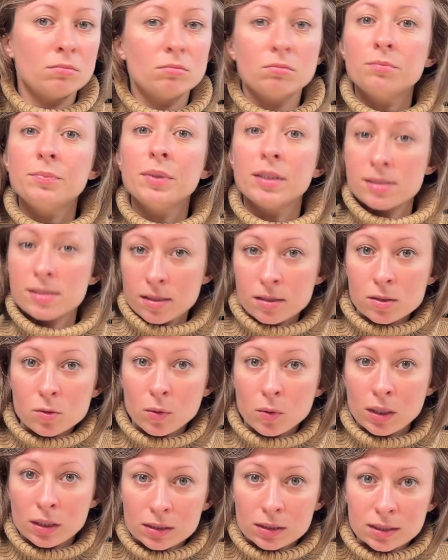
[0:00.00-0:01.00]

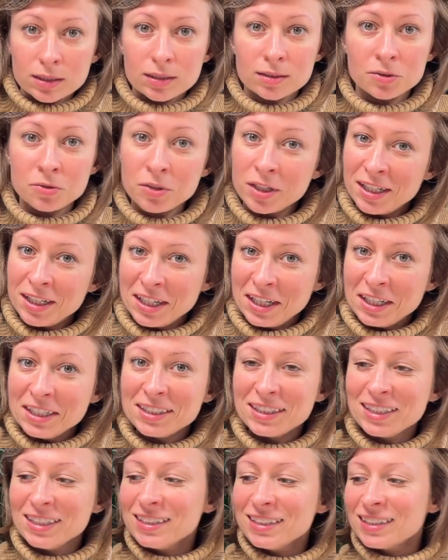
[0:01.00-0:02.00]
business-wise
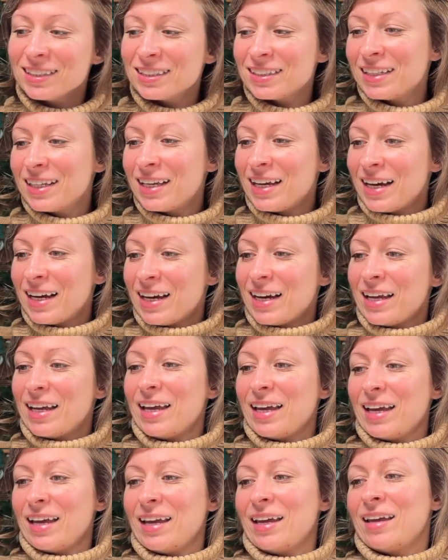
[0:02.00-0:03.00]
related.
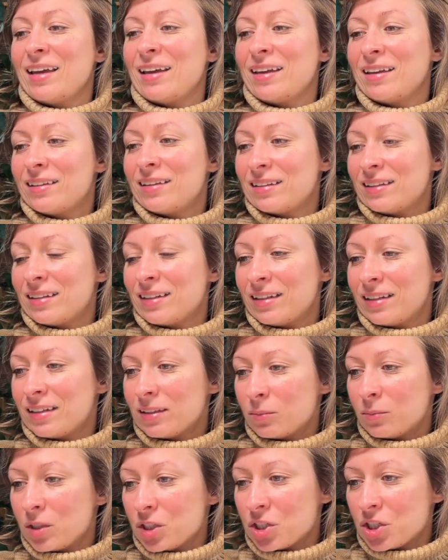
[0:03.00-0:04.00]
And let
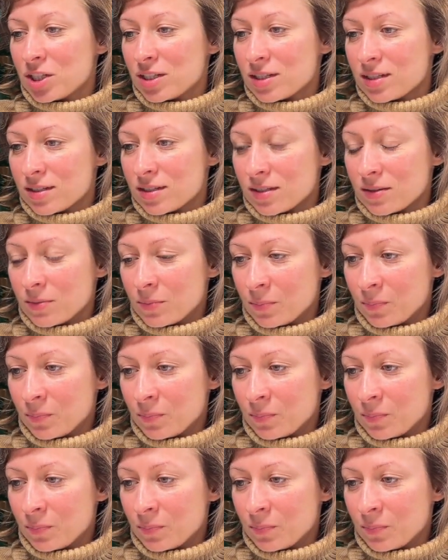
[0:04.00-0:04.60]
me just